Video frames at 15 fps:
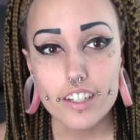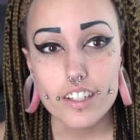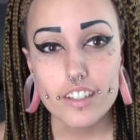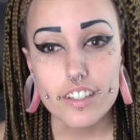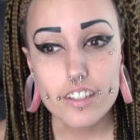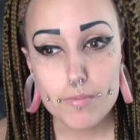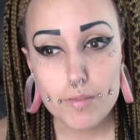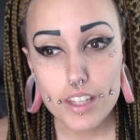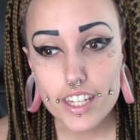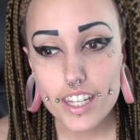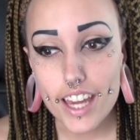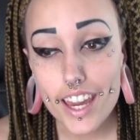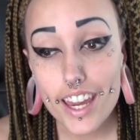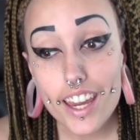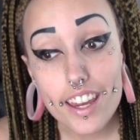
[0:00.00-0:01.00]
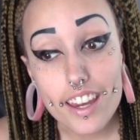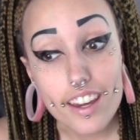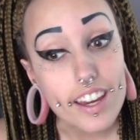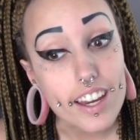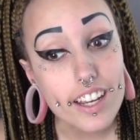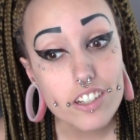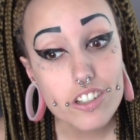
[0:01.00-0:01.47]
just be like, hey,
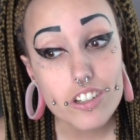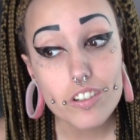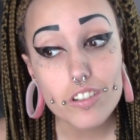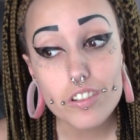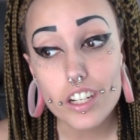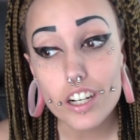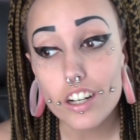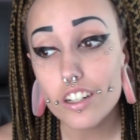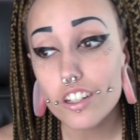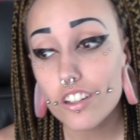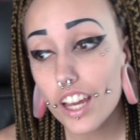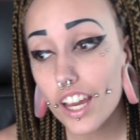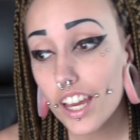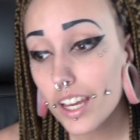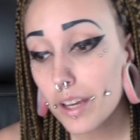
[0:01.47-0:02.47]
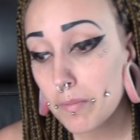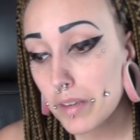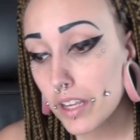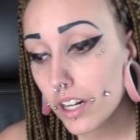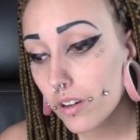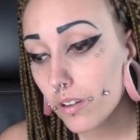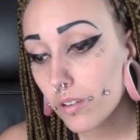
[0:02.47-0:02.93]
Angel, get on your game, you
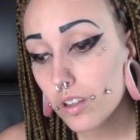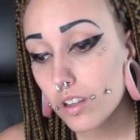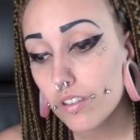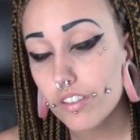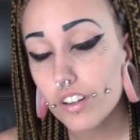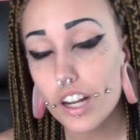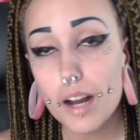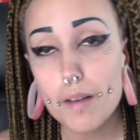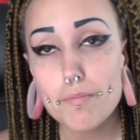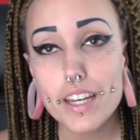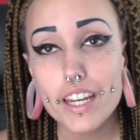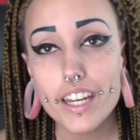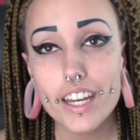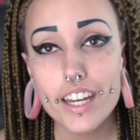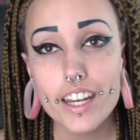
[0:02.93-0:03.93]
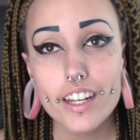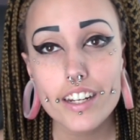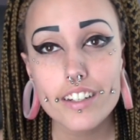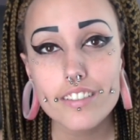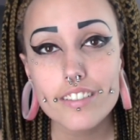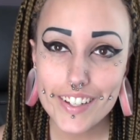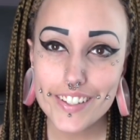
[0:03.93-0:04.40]
know, you forgot me
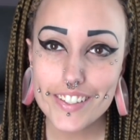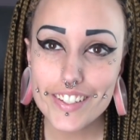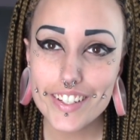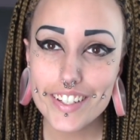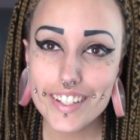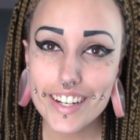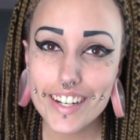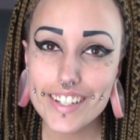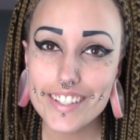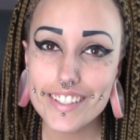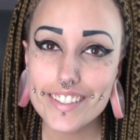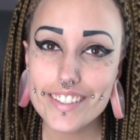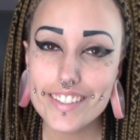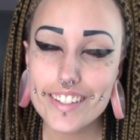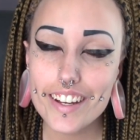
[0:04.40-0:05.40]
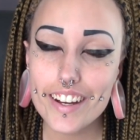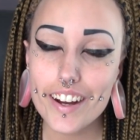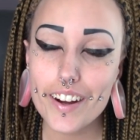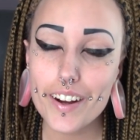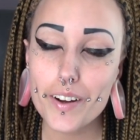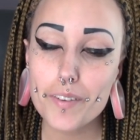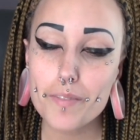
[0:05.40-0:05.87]
again. See you guys.
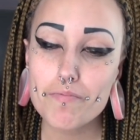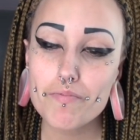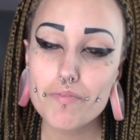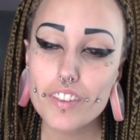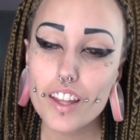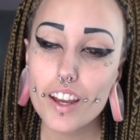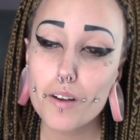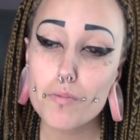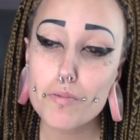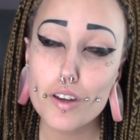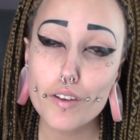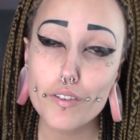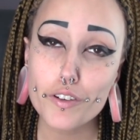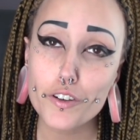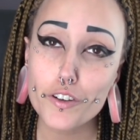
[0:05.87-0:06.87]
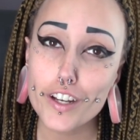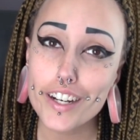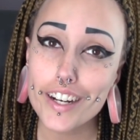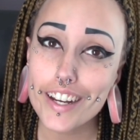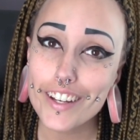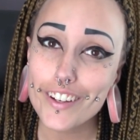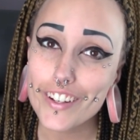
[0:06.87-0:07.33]
Hope you have a great
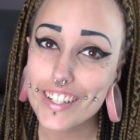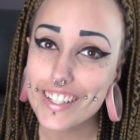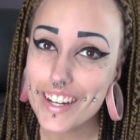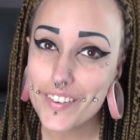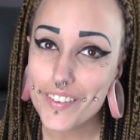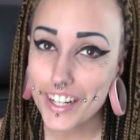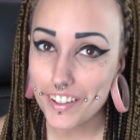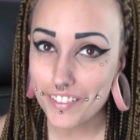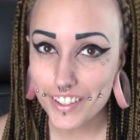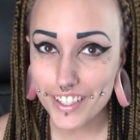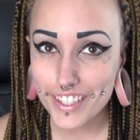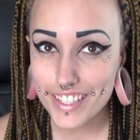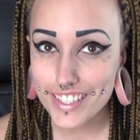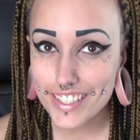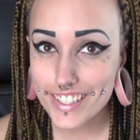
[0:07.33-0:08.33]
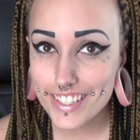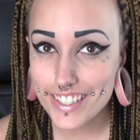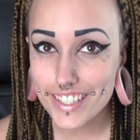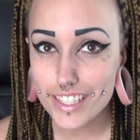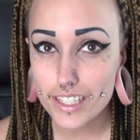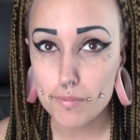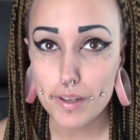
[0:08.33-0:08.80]
night, great day, whatever it is in
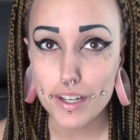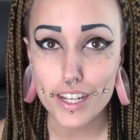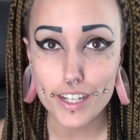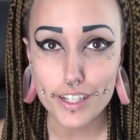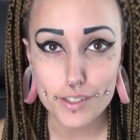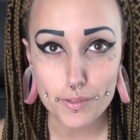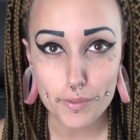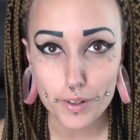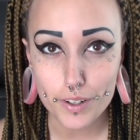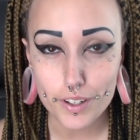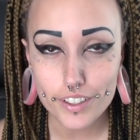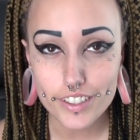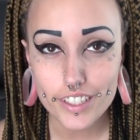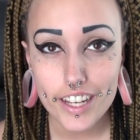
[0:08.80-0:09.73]
this big ass world.